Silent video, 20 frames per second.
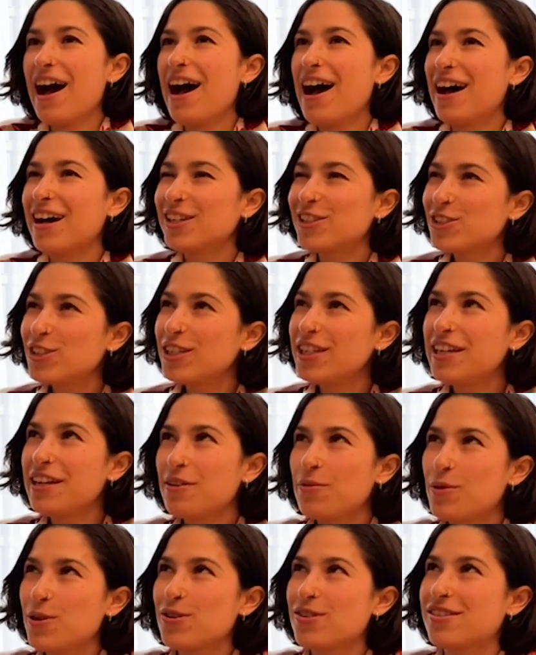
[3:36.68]
Actually, I
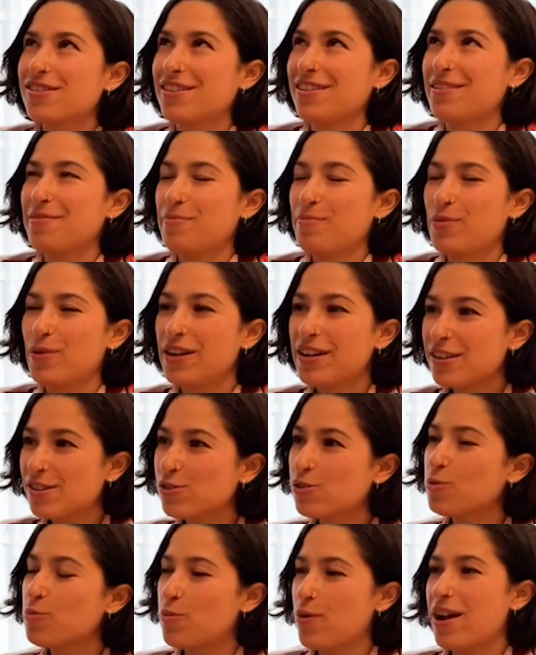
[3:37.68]
was pretty
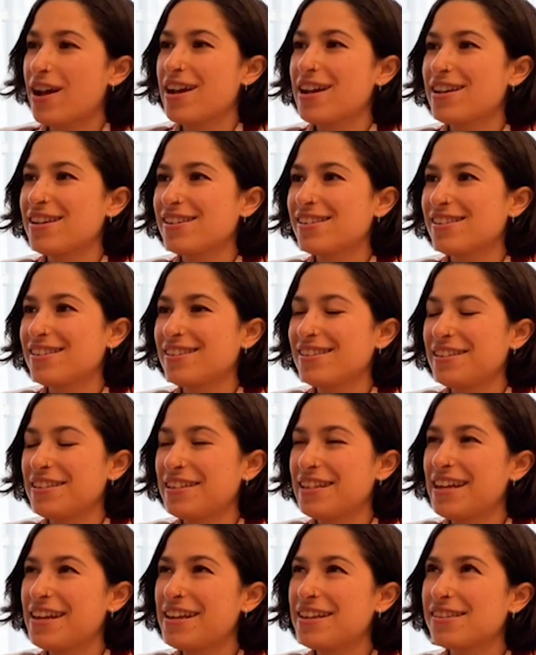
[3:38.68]
surprised
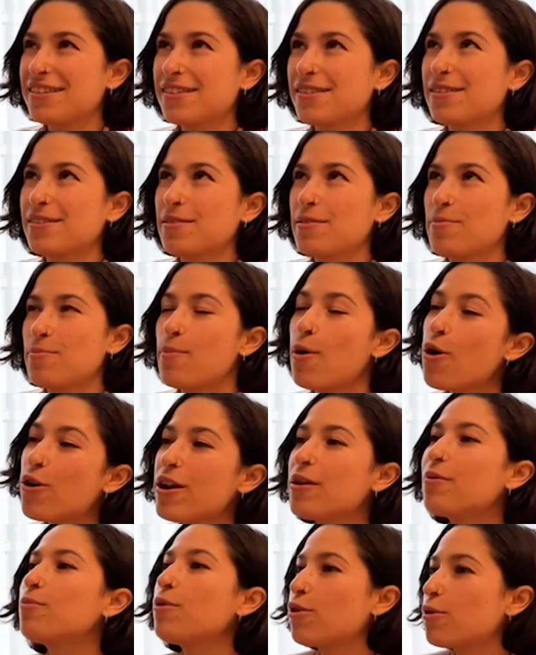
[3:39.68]
that it's more
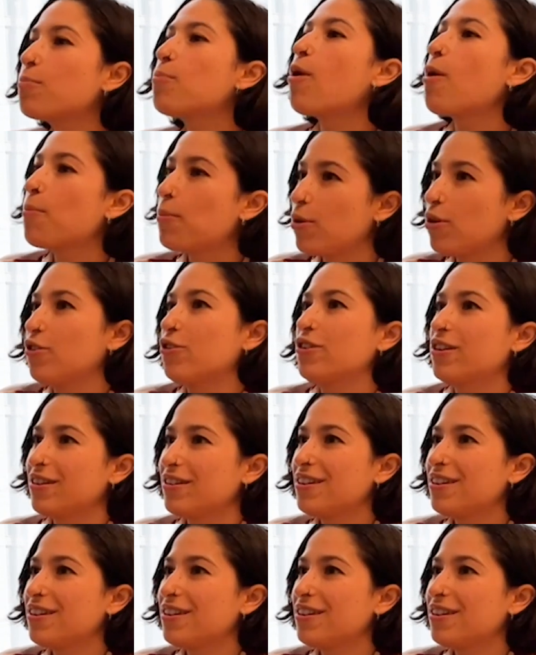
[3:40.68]
and more popular